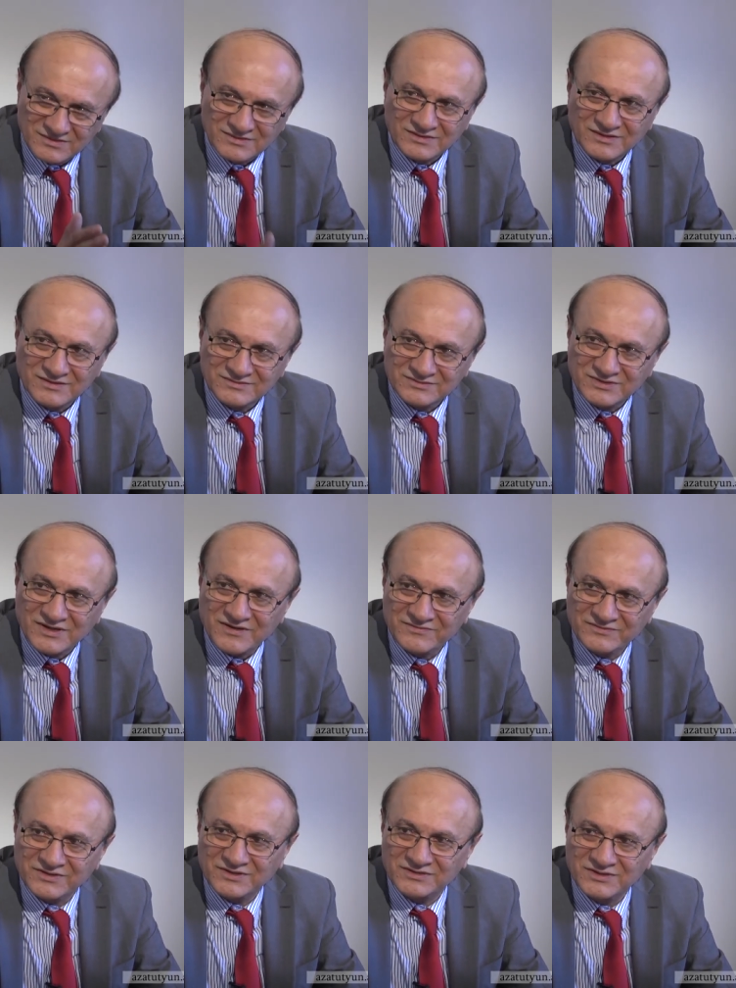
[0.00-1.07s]
are
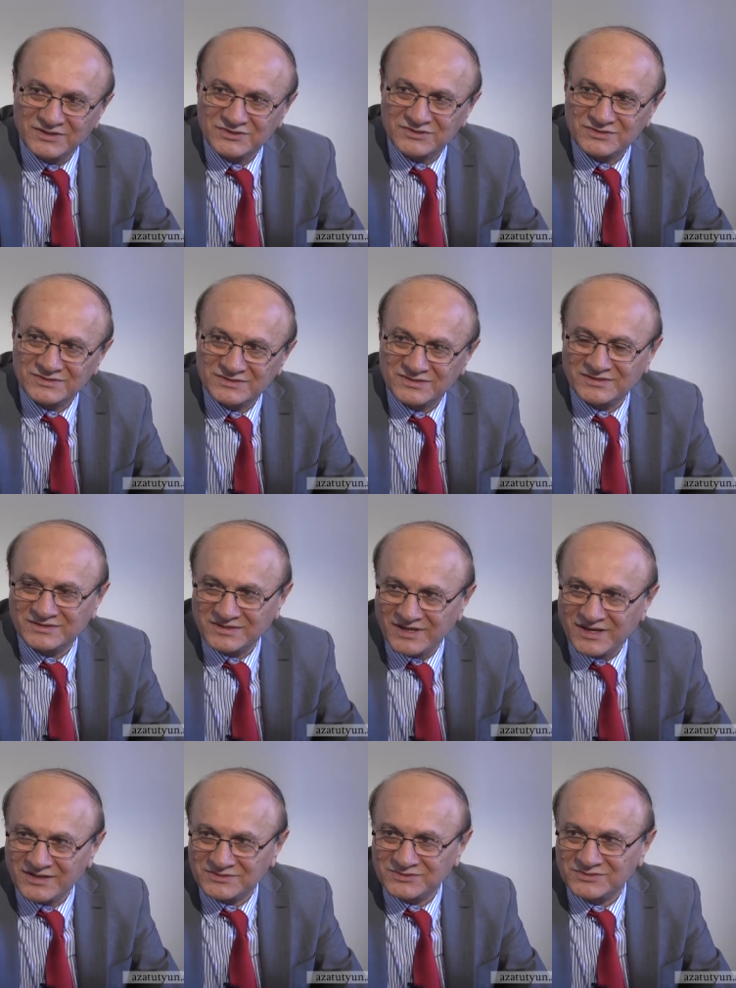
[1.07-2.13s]
tough conditions
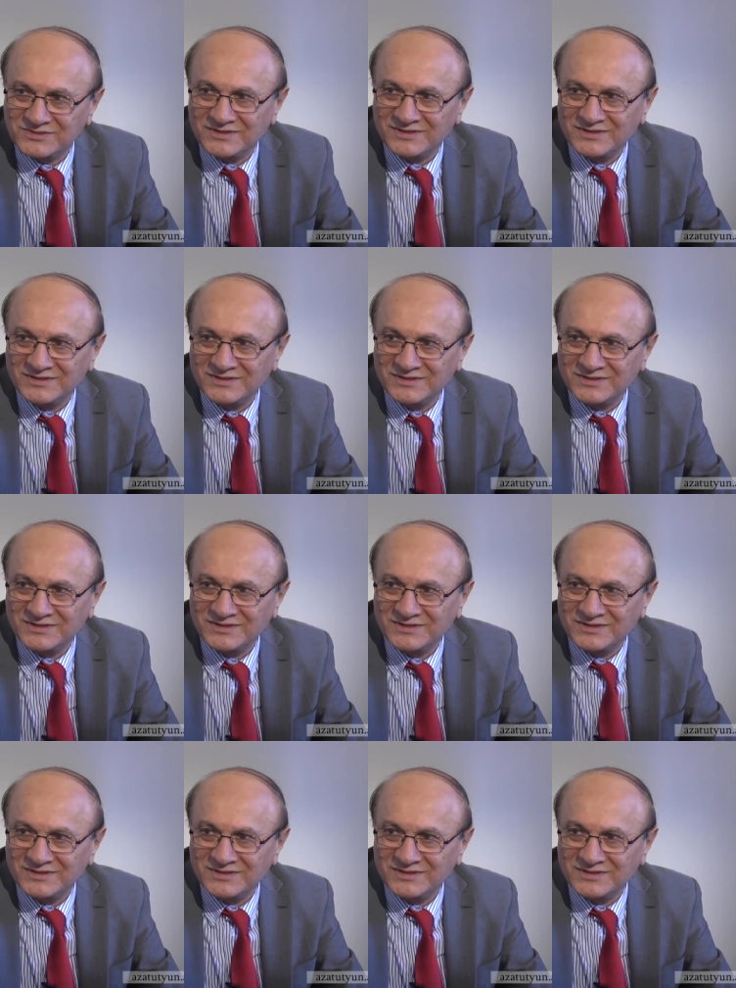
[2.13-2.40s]
attached.